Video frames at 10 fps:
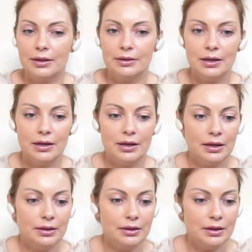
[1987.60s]
Uh,
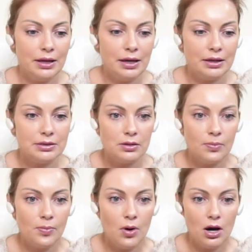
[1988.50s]
the next
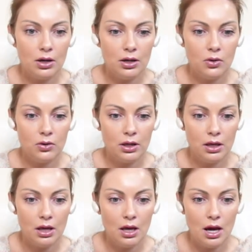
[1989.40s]
model
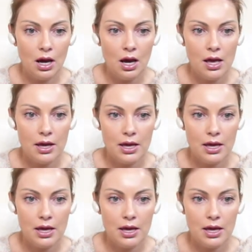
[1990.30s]
here